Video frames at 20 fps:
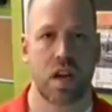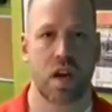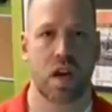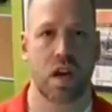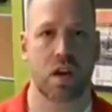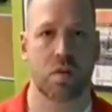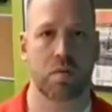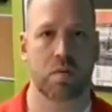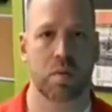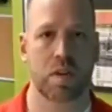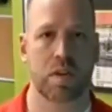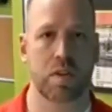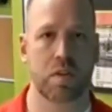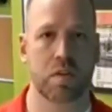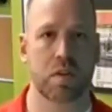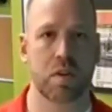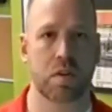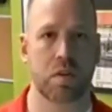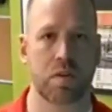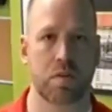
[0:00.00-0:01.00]
We do
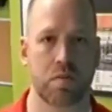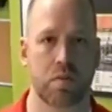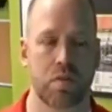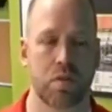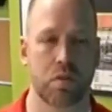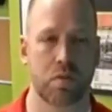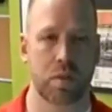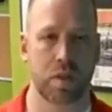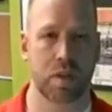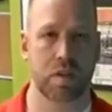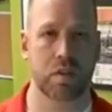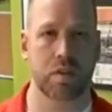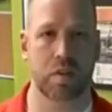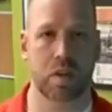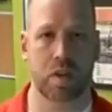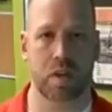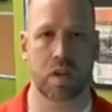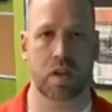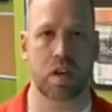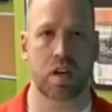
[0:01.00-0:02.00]
go through and we do
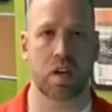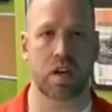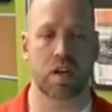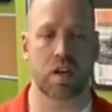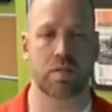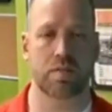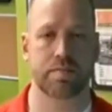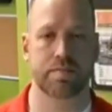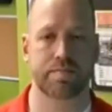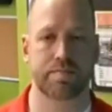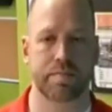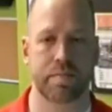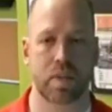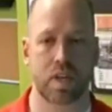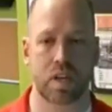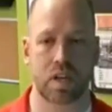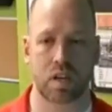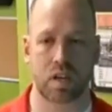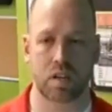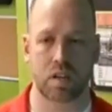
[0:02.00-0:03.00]
a
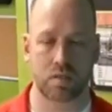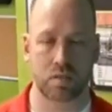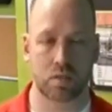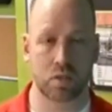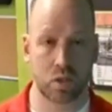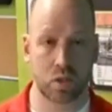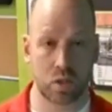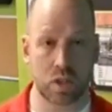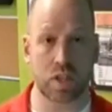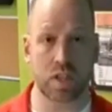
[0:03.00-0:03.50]
good